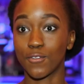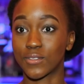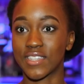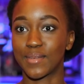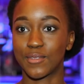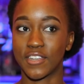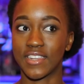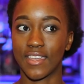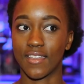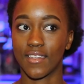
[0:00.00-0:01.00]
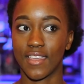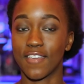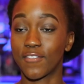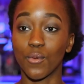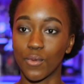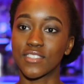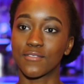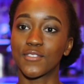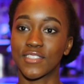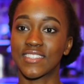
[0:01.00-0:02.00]
full-time training, if it
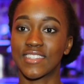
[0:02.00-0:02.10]
wasn't for the